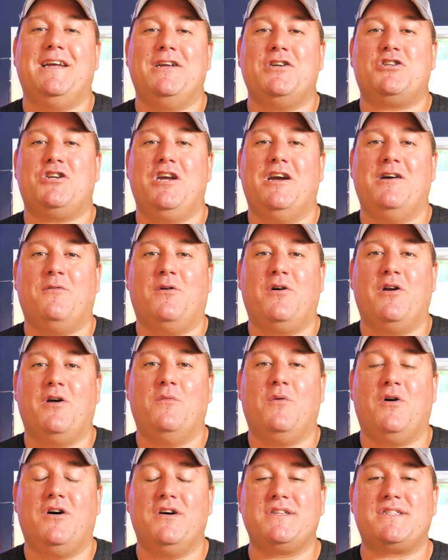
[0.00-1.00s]
at
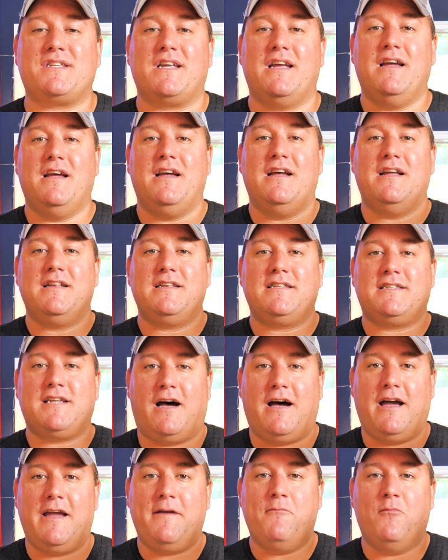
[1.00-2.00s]
Shearwater was,
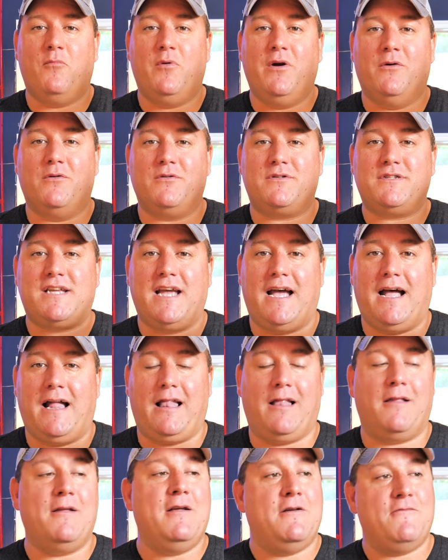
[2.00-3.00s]
time will
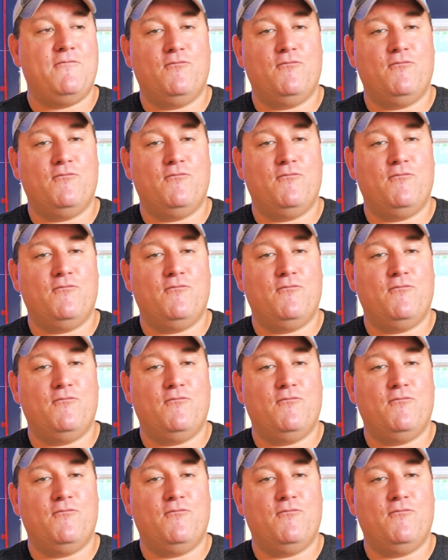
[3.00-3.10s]
tell.